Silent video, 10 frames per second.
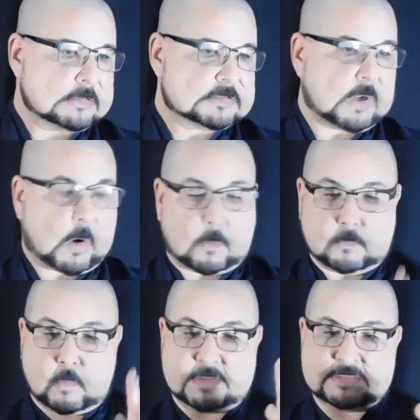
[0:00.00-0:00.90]
So
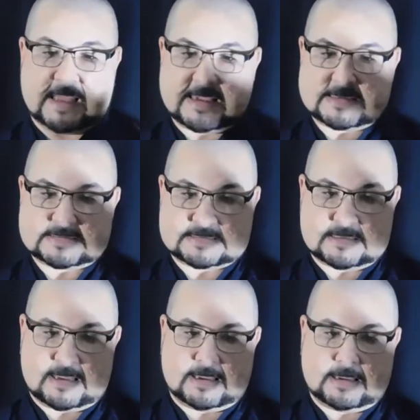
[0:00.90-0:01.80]
when they is
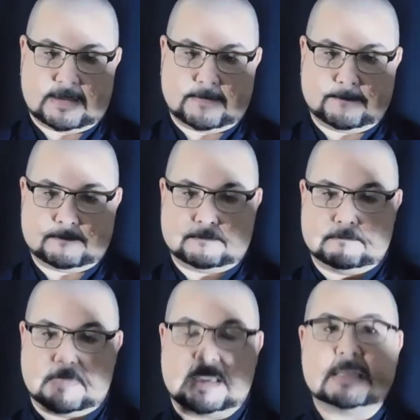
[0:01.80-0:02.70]
uh,
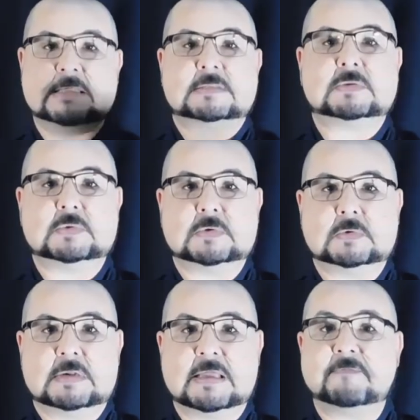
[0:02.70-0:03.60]
beginning to
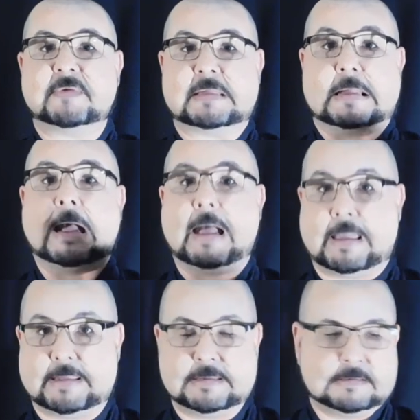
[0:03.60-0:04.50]
live in
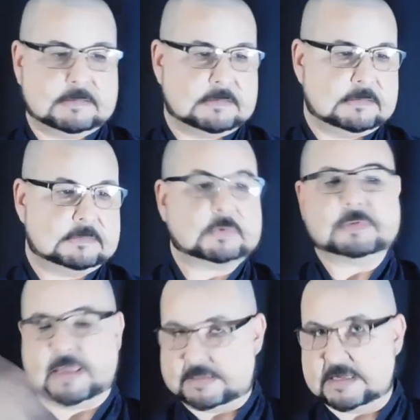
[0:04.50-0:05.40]
Kai,
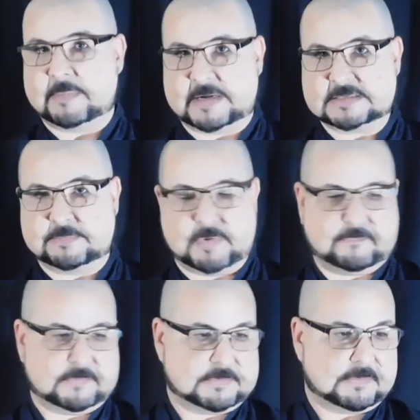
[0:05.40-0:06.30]
today Yamanashi
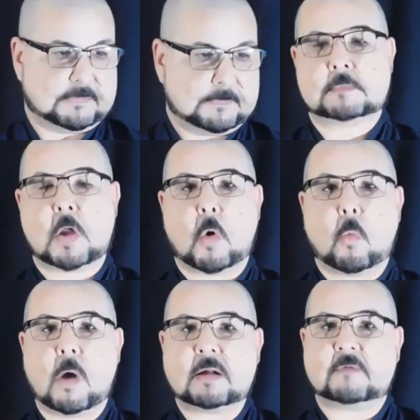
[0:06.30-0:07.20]
Prefecture.
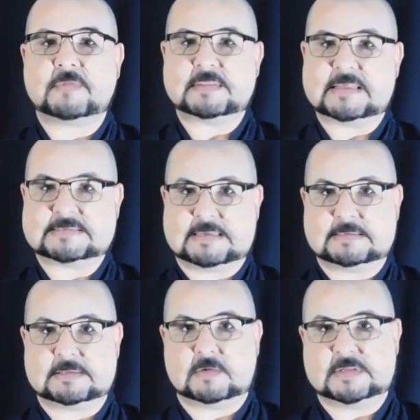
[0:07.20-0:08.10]
One of the
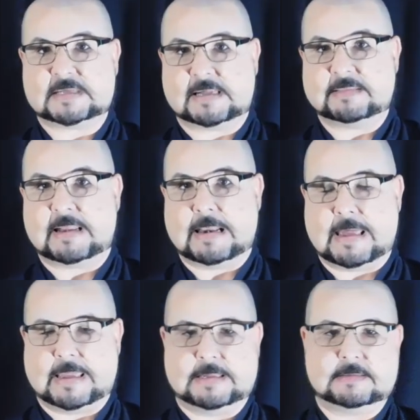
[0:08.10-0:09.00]
descendants of the Takeda
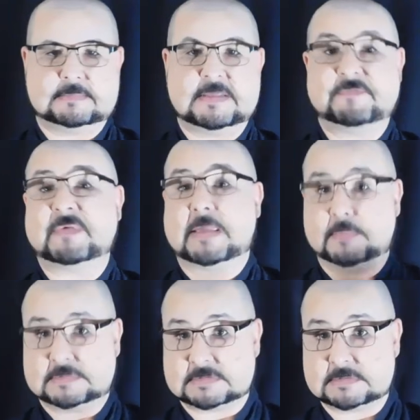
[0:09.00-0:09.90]
line, the
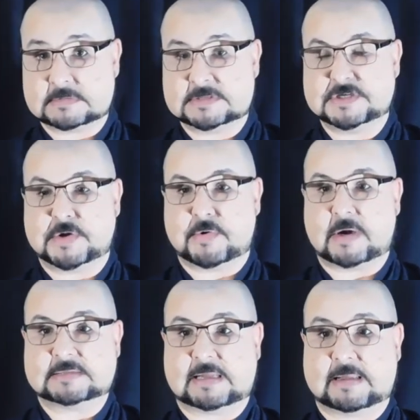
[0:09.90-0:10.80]
famous
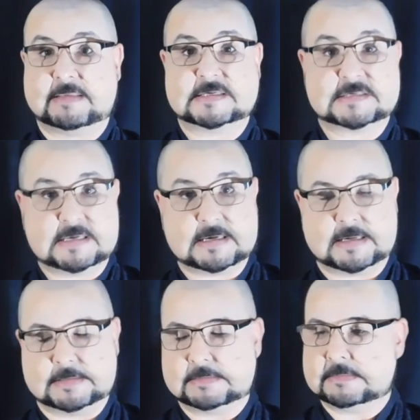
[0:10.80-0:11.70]
General Takeda
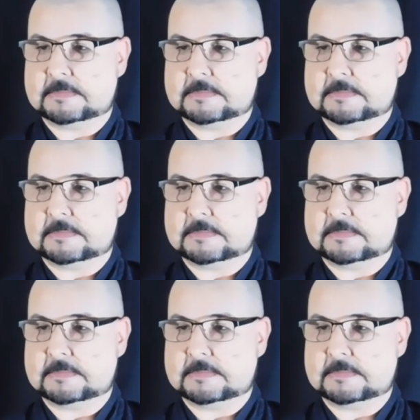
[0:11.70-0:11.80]
Shingen,